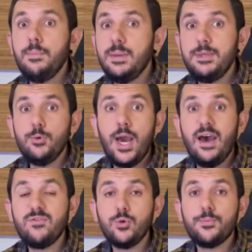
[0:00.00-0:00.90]
maybe you
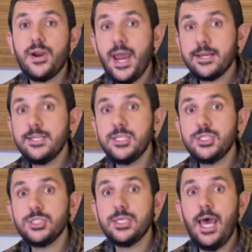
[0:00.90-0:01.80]
have to
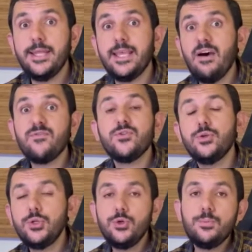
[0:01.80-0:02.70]
practice, and
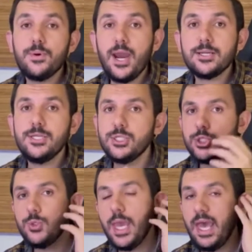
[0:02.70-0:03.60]
after you
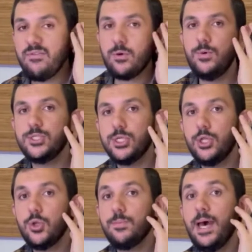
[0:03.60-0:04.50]
practice you have
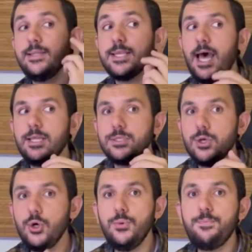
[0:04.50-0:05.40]
question in your mind,
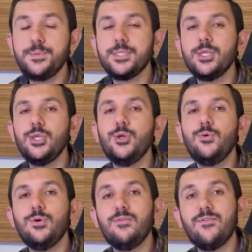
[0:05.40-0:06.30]
and oops,
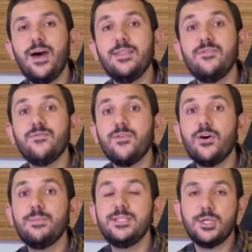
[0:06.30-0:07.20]
you will find the
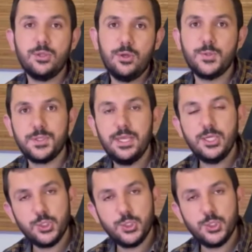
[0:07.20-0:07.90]
form is closed.